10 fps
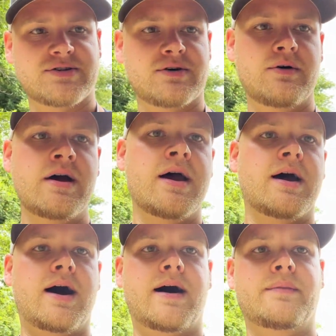So
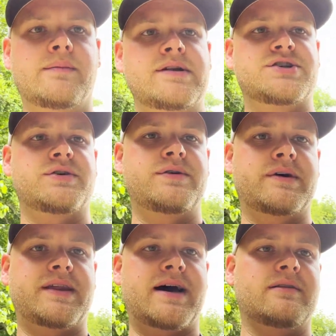um, I'm going to show you
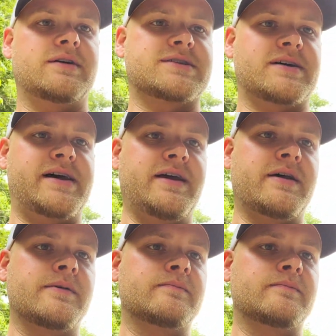what that looks like.